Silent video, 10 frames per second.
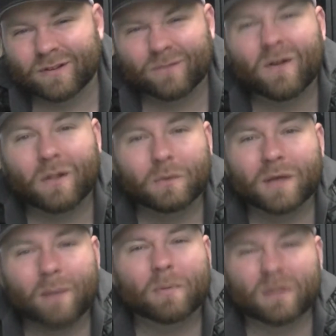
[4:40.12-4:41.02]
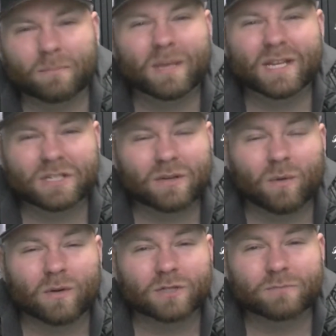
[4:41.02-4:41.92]
following up on the peach and
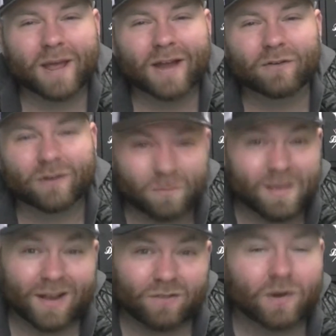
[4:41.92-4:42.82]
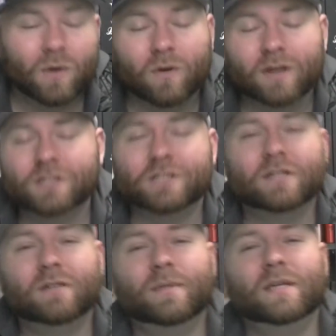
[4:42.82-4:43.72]
orange mandarin or mandarin orange is
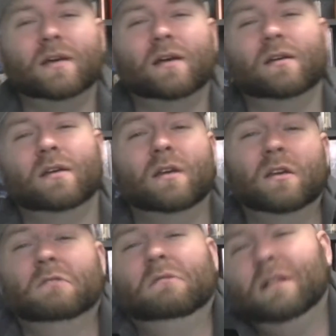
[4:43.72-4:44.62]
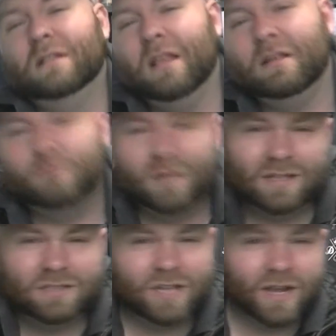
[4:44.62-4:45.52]
going to be, well,
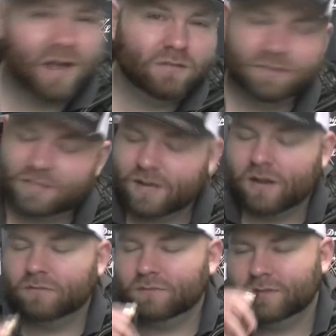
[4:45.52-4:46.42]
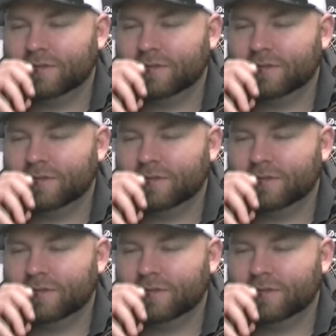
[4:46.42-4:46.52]
let's check it out. Let's